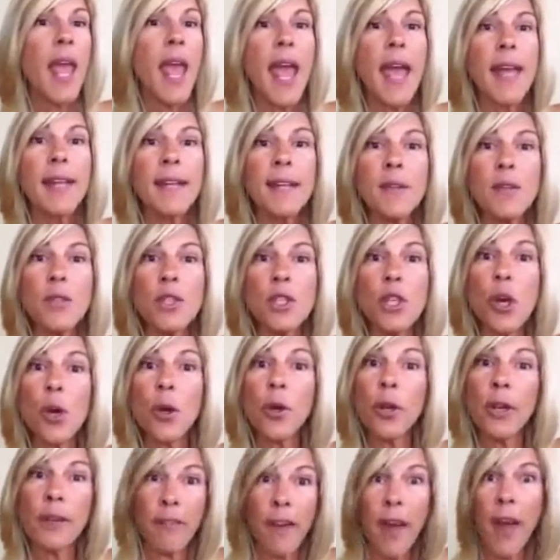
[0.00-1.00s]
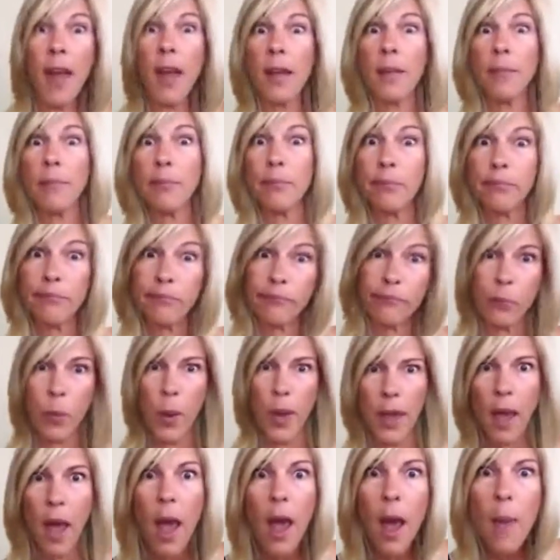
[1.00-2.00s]
And so if I
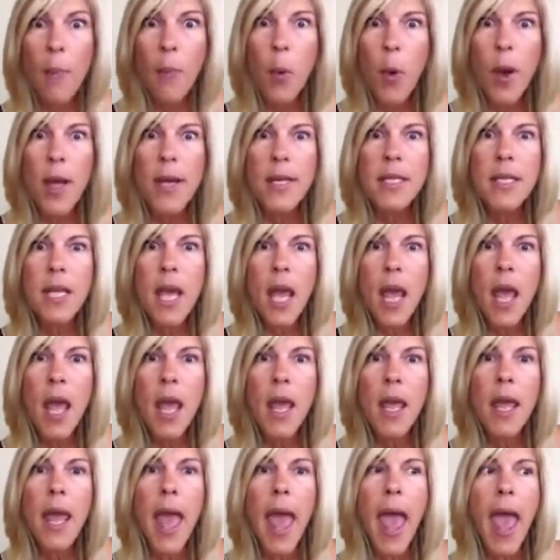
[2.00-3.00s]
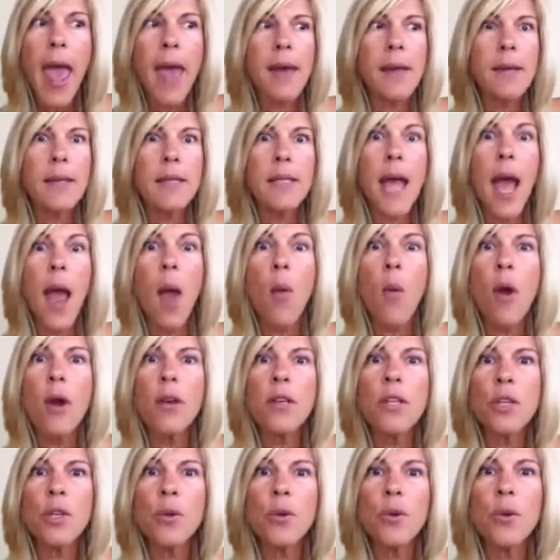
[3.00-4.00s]
wake up one day and I
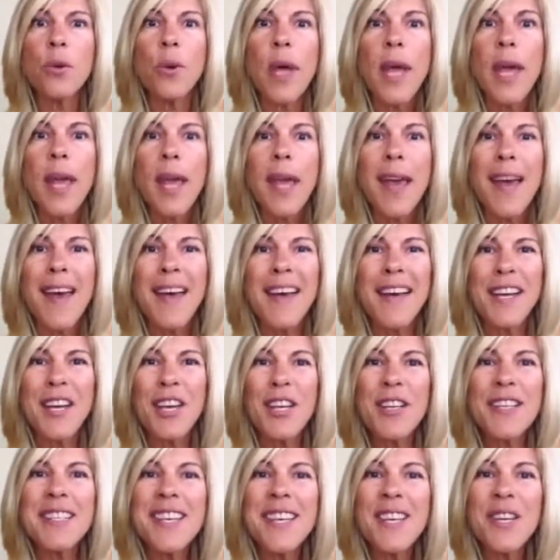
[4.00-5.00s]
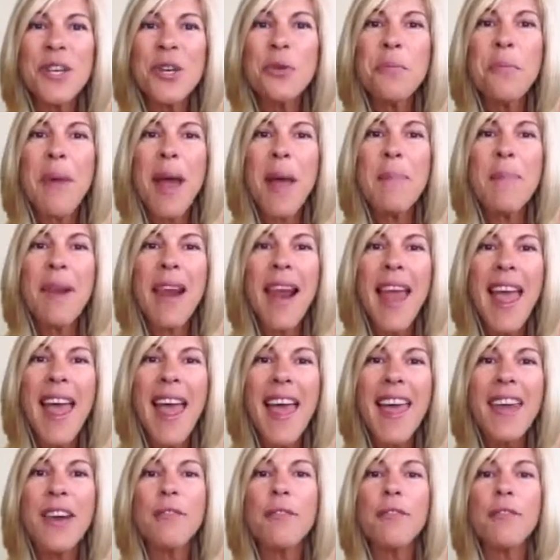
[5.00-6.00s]
want to continue my
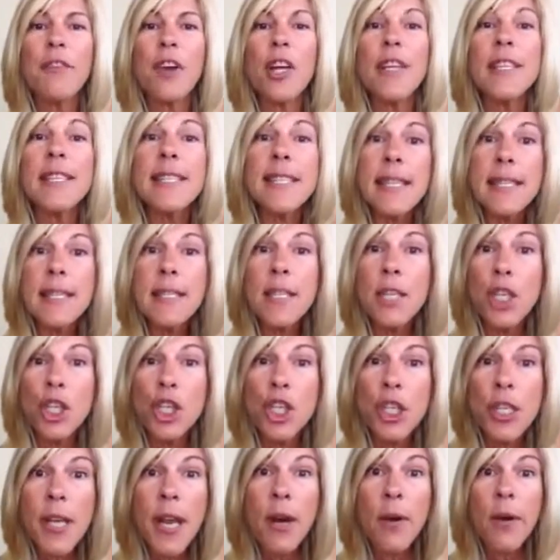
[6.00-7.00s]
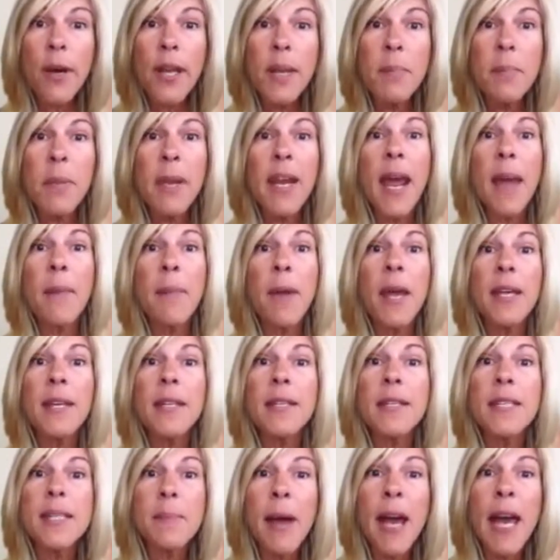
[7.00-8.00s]
plan of consistent sharing, but I'm
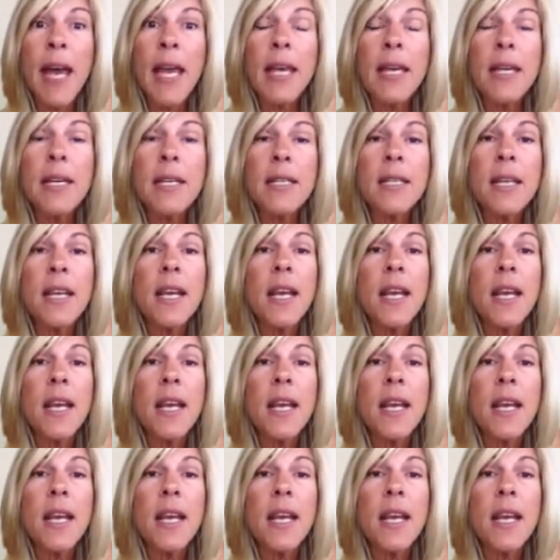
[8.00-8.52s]
uninspired,